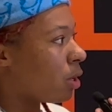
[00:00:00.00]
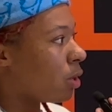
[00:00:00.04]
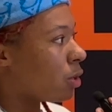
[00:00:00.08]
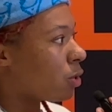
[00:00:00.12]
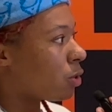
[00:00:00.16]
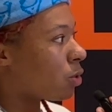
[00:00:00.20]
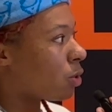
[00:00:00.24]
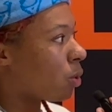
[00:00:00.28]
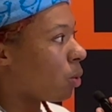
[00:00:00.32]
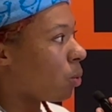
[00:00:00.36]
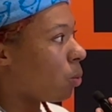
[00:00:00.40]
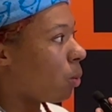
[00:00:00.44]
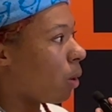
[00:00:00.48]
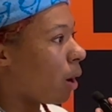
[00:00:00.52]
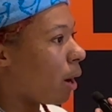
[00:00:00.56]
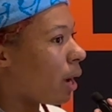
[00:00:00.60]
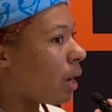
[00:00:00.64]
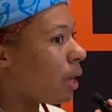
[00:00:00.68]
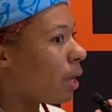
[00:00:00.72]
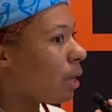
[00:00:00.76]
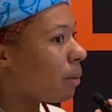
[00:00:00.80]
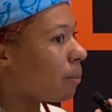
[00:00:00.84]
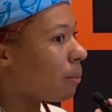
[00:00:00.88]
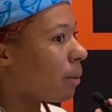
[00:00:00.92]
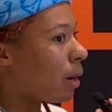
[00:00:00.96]
So why
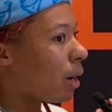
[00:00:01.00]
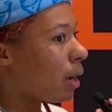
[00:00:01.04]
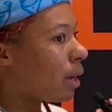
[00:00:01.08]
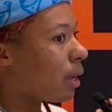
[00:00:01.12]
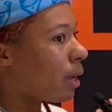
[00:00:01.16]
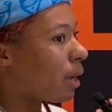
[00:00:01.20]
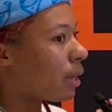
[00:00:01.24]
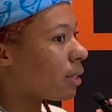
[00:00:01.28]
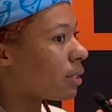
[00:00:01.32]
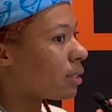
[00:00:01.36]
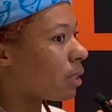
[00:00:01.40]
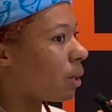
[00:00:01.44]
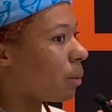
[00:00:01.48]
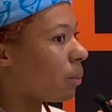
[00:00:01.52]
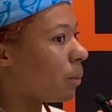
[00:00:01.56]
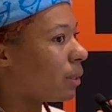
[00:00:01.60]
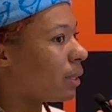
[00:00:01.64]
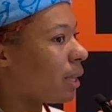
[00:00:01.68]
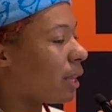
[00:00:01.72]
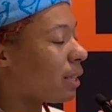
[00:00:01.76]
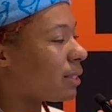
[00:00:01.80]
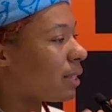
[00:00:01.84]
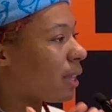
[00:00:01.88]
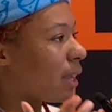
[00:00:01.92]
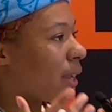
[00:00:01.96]
am I, as someone
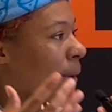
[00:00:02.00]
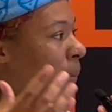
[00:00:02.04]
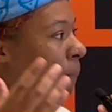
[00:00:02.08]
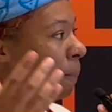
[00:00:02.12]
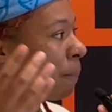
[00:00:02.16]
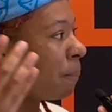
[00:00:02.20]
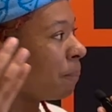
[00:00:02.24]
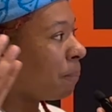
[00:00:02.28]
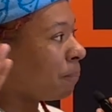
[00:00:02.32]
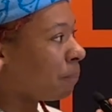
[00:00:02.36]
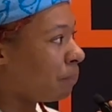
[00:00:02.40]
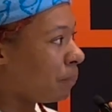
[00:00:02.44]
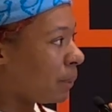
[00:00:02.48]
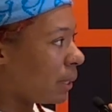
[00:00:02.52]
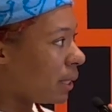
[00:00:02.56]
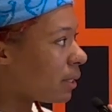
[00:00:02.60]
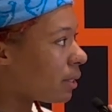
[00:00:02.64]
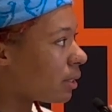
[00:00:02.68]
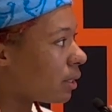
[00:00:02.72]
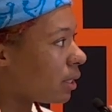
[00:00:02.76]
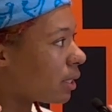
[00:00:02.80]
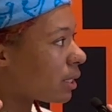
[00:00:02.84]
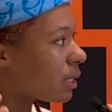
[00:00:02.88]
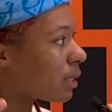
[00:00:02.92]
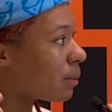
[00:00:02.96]
that's a
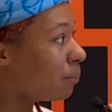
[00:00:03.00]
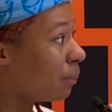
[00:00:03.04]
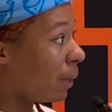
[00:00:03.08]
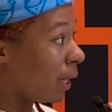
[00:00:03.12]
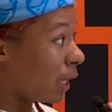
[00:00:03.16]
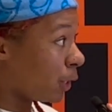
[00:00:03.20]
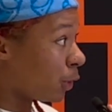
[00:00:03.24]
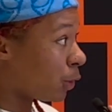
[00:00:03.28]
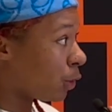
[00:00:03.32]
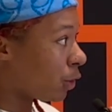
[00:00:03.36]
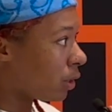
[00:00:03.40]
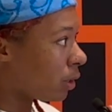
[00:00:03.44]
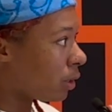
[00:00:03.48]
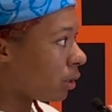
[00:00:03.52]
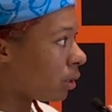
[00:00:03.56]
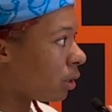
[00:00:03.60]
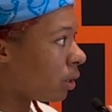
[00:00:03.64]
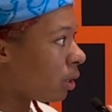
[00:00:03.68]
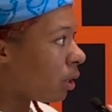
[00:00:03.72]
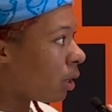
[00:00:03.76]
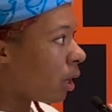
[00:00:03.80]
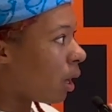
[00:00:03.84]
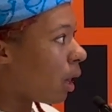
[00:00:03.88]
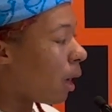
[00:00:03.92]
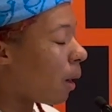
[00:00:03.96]
business major,
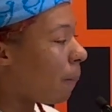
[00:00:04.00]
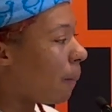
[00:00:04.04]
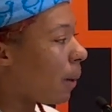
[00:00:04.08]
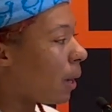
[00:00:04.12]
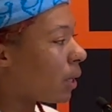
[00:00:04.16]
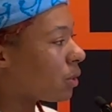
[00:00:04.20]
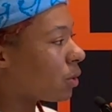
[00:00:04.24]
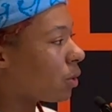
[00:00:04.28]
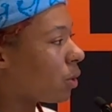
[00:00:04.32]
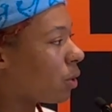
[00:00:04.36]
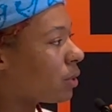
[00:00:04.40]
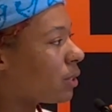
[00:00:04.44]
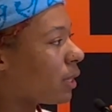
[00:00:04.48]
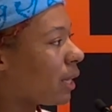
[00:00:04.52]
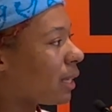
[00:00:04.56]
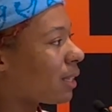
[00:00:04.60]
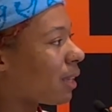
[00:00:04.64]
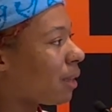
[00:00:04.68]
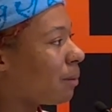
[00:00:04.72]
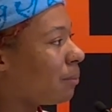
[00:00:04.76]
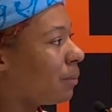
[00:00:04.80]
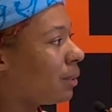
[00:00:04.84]
about to go take a